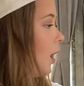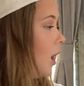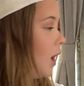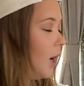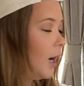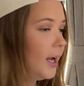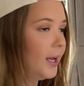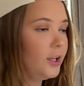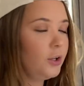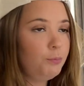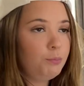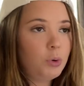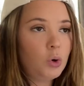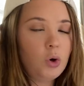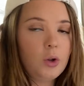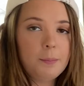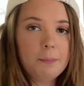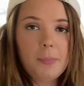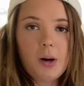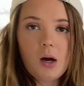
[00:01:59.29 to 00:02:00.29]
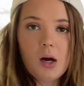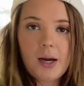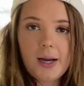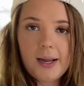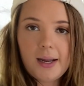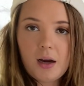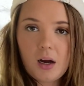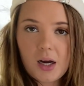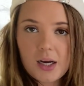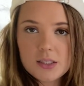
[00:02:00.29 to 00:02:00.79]
I put
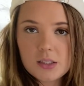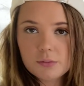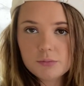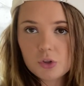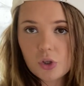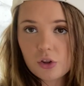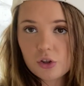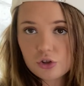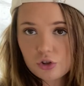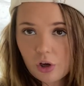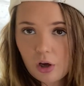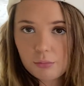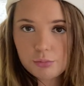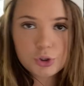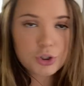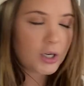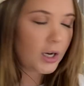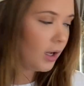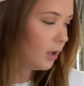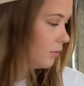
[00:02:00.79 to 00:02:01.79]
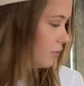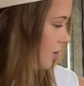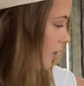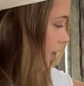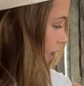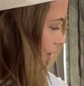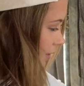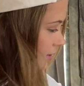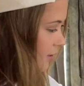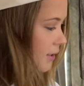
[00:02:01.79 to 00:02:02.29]
my items on the top shelf
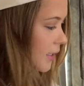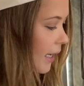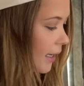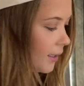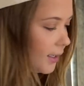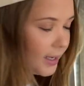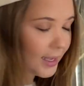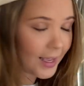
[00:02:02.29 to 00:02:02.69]
Sally